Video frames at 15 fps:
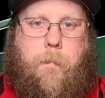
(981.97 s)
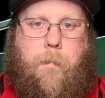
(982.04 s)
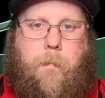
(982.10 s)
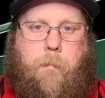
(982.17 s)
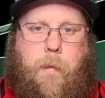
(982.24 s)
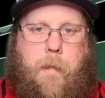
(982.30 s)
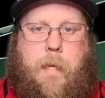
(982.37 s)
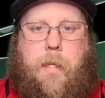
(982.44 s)

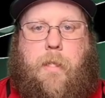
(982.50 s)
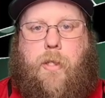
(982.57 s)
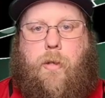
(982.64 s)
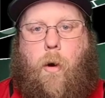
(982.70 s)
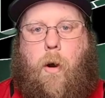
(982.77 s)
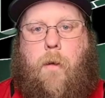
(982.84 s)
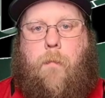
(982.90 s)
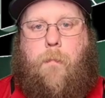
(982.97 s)
But they
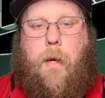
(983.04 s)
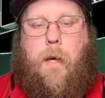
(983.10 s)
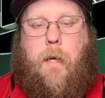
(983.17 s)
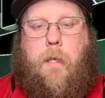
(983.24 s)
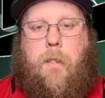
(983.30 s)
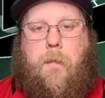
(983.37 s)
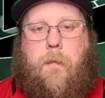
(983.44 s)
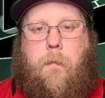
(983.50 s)
destroyed them
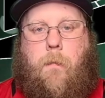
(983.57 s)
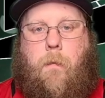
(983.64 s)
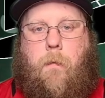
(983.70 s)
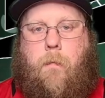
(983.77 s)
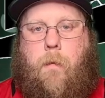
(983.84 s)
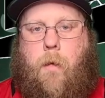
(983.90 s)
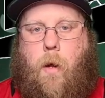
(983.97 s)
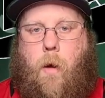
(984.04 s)
because,
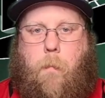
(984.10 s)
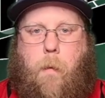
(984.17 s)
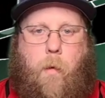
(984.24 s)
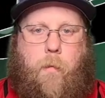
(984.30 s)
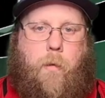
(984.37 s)
both